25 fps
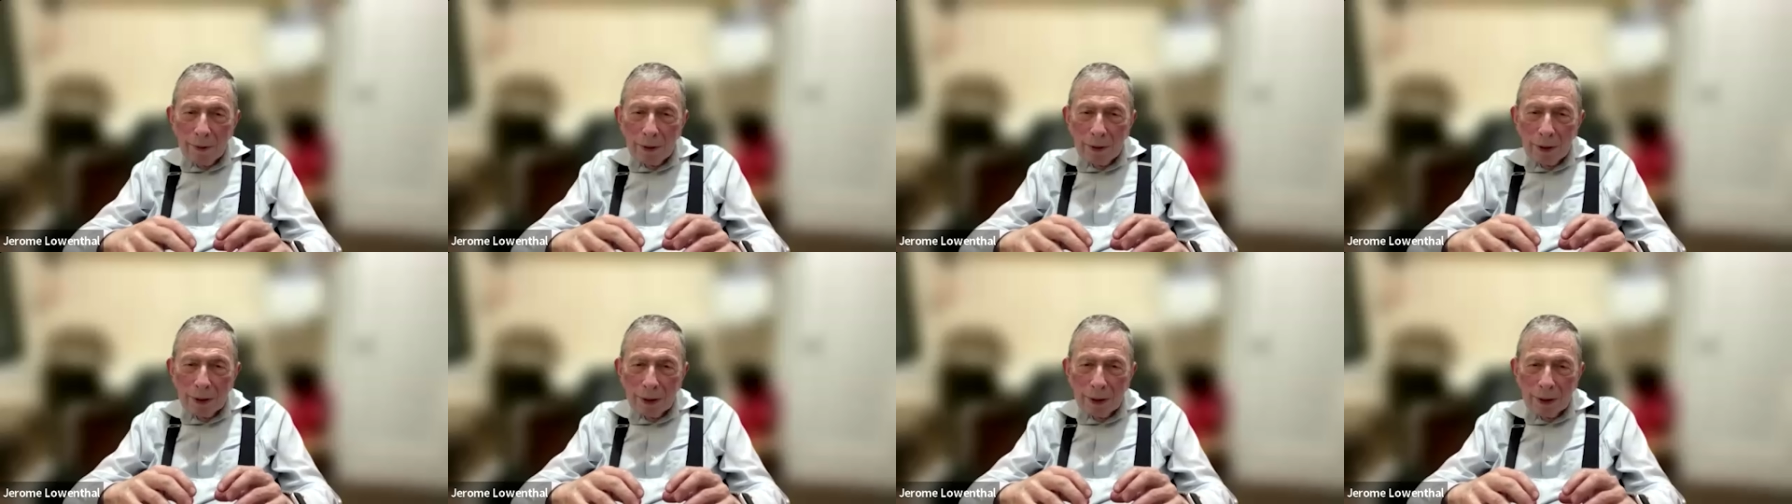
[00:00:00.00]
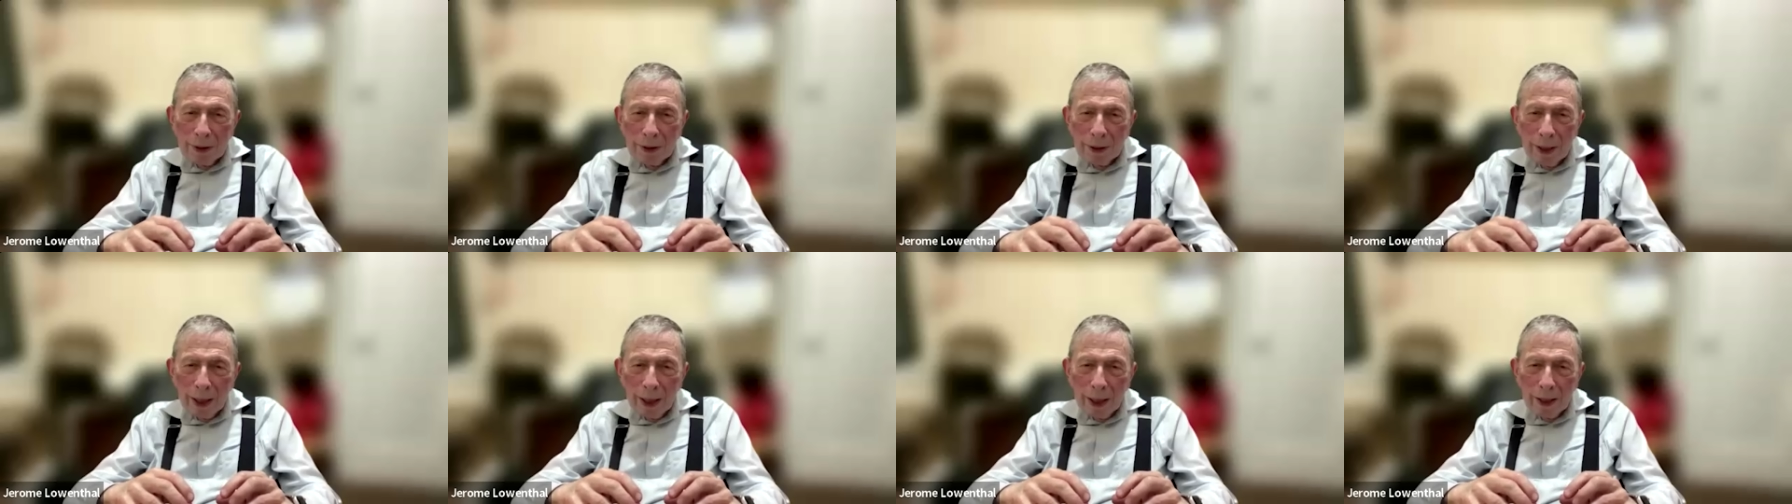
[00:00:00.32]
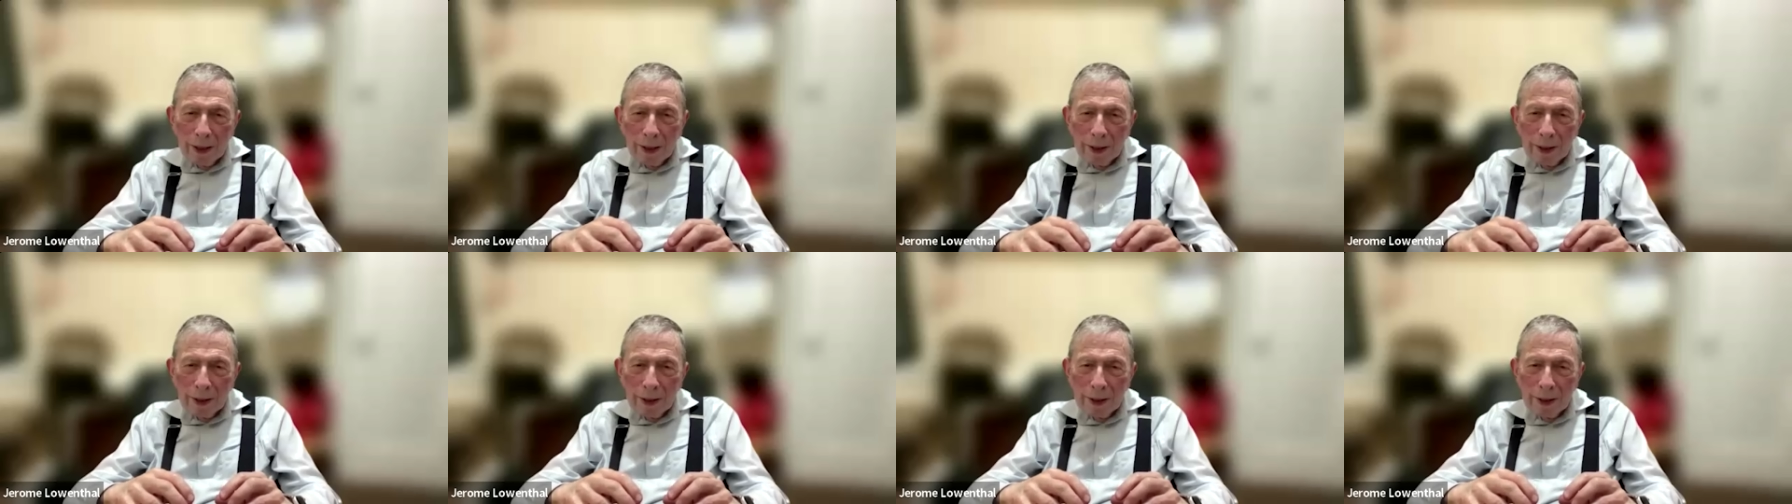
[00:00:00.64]
there was a
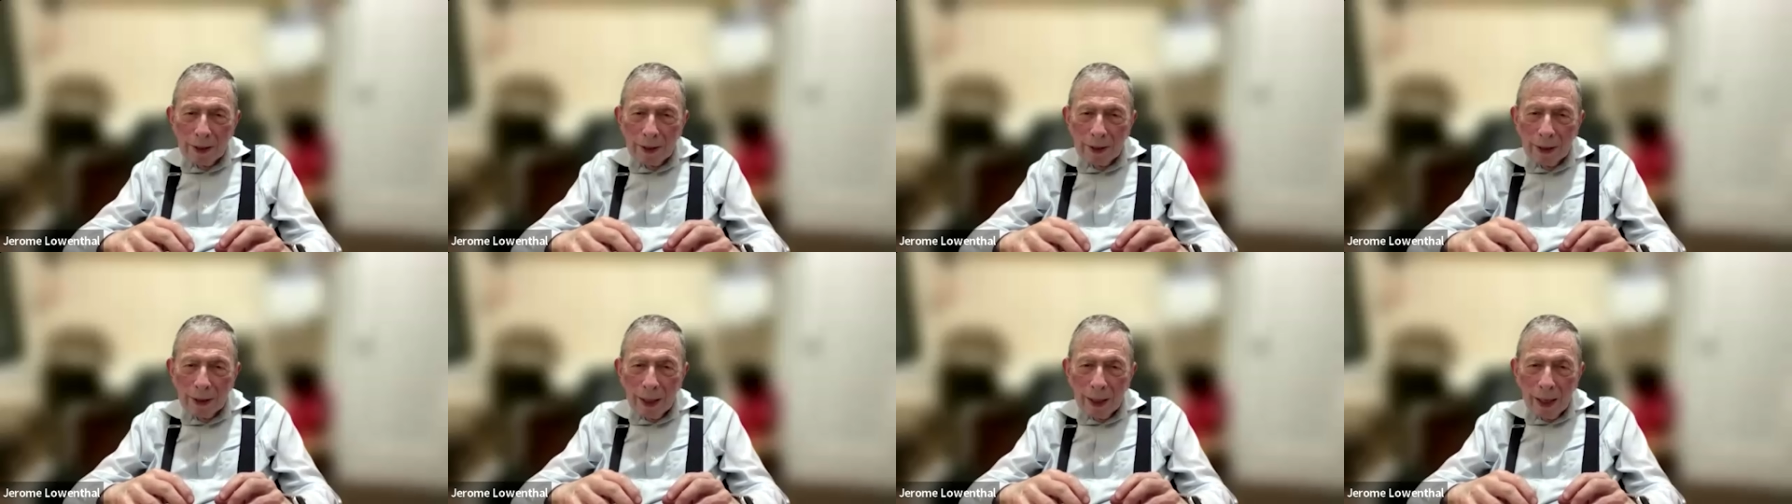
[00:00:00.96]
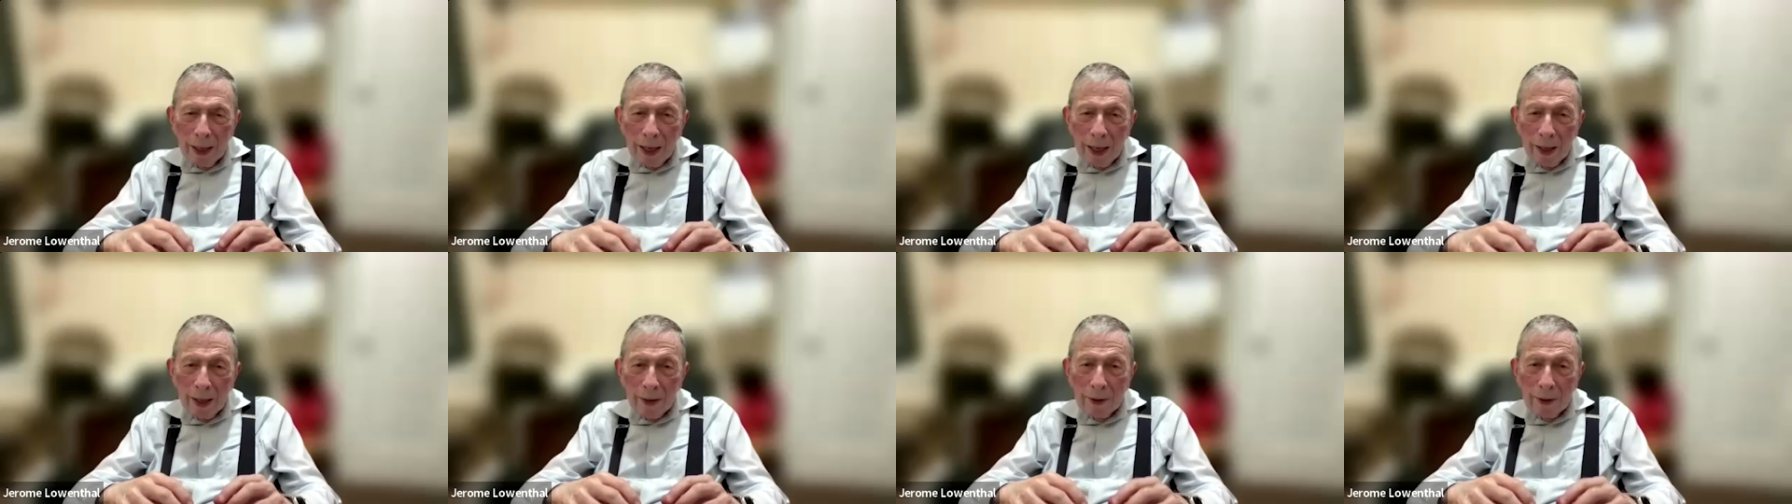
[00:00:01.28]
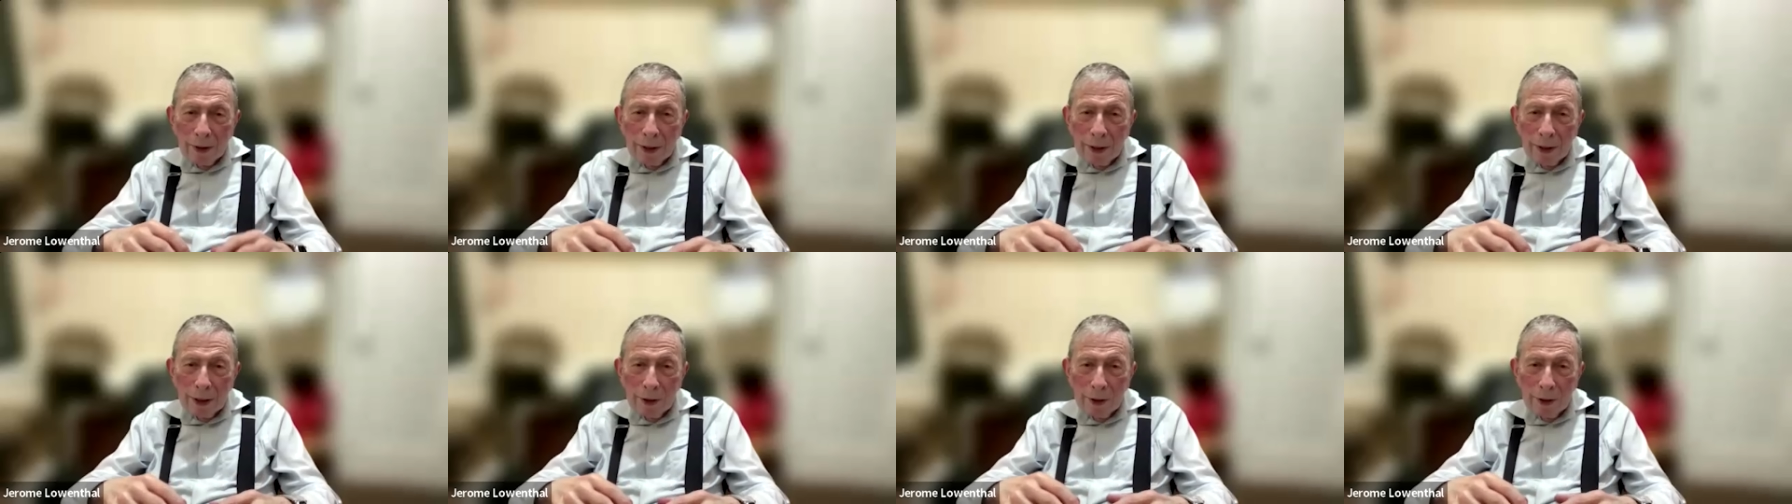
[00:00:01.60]
silence, and
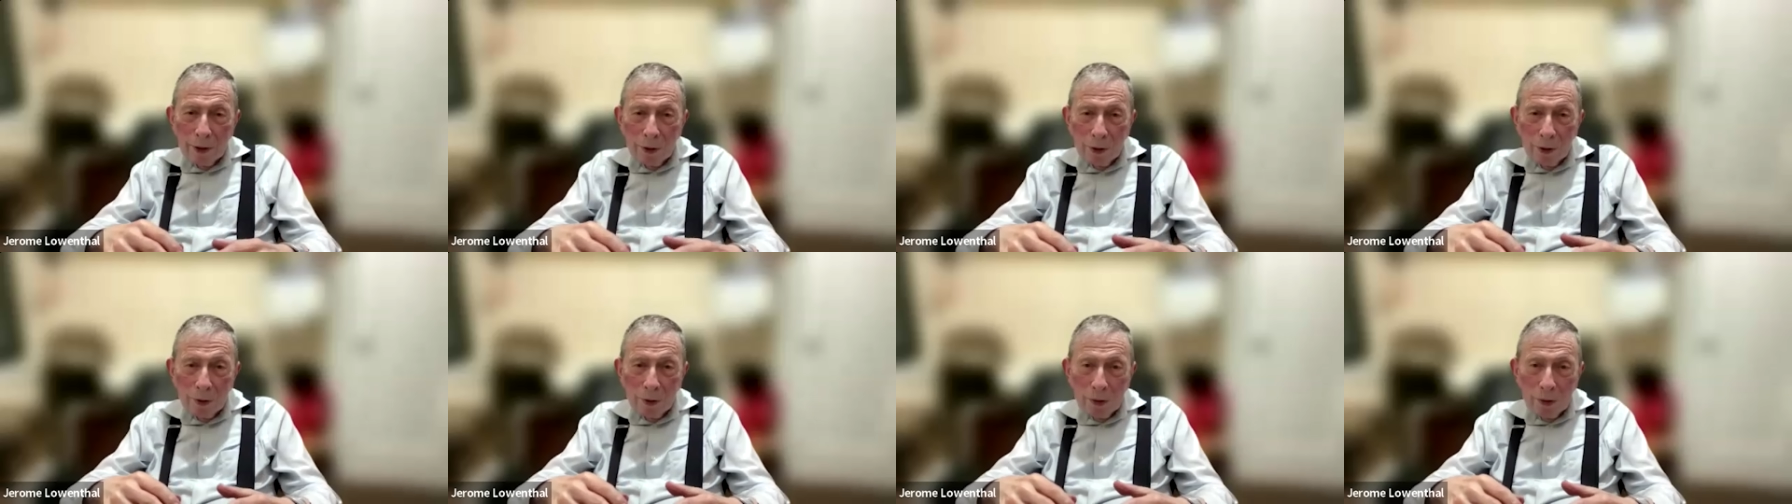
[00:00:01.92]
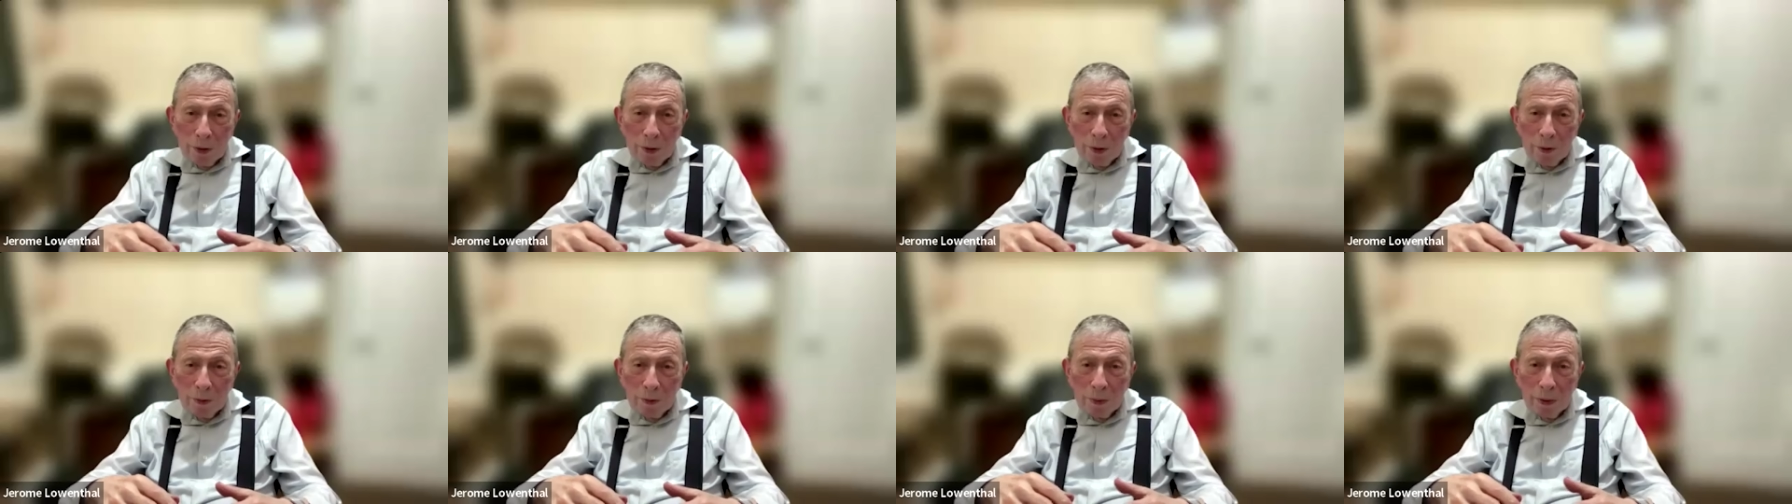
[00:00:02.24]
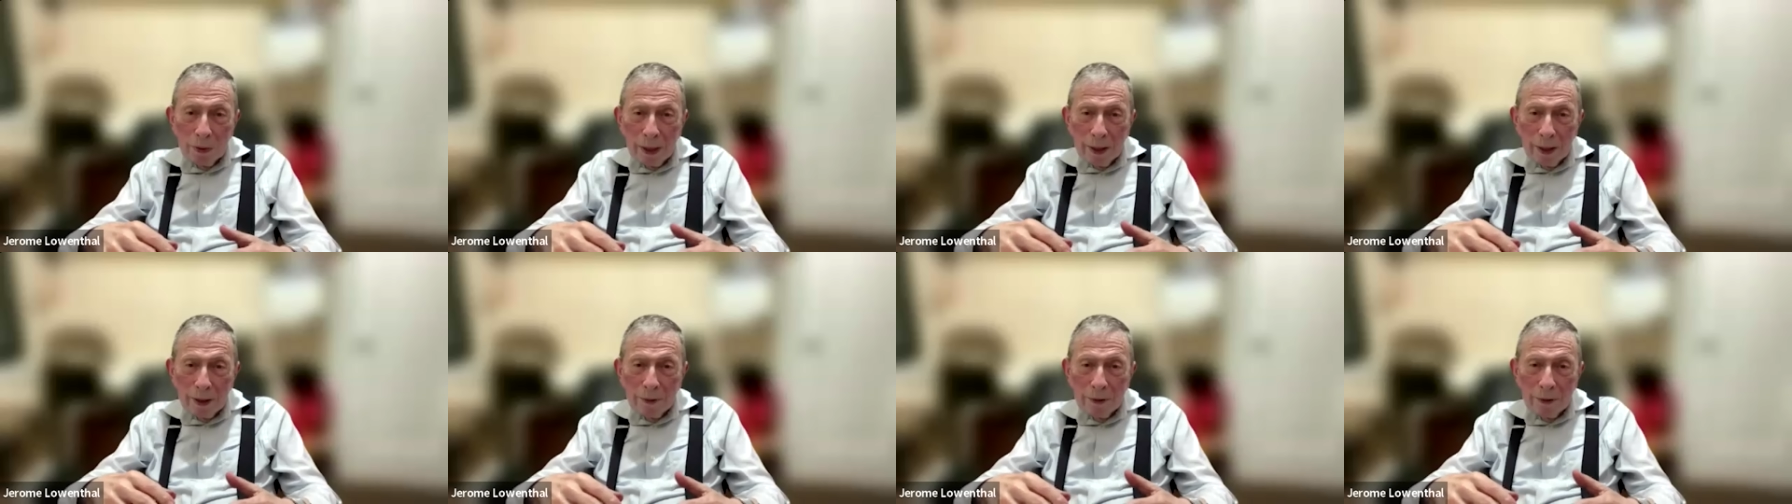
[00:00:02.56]
they said, "You
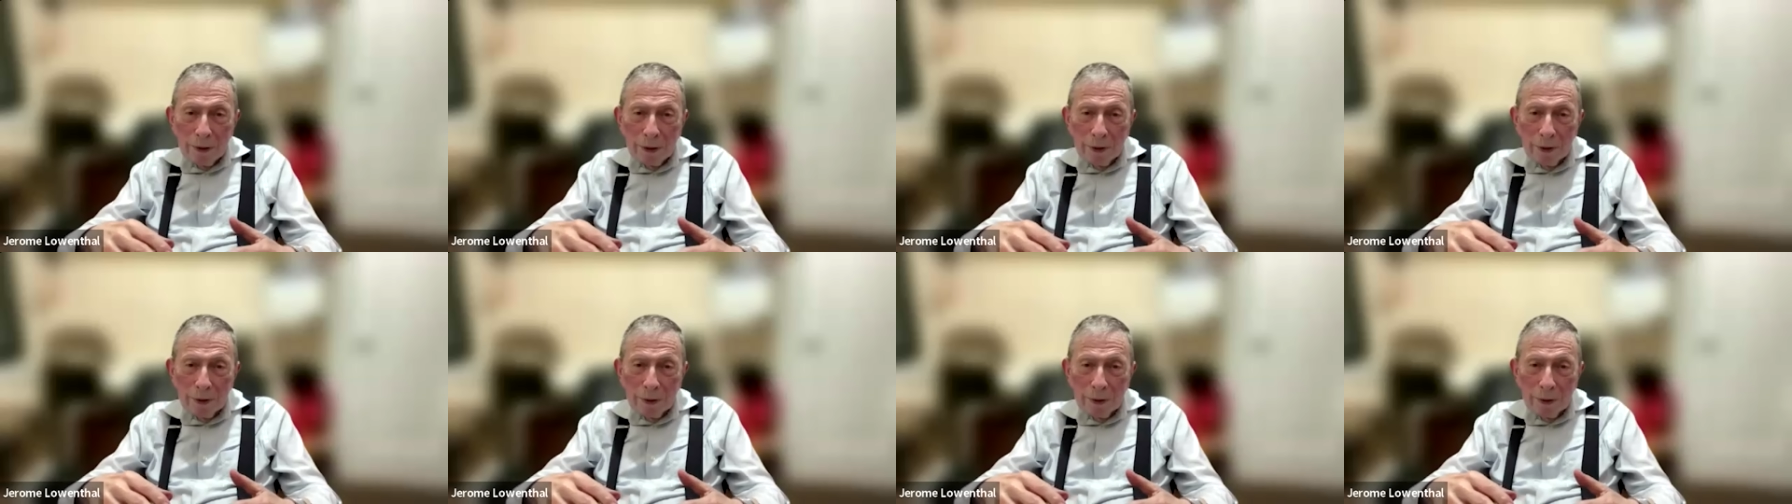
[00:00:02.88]
play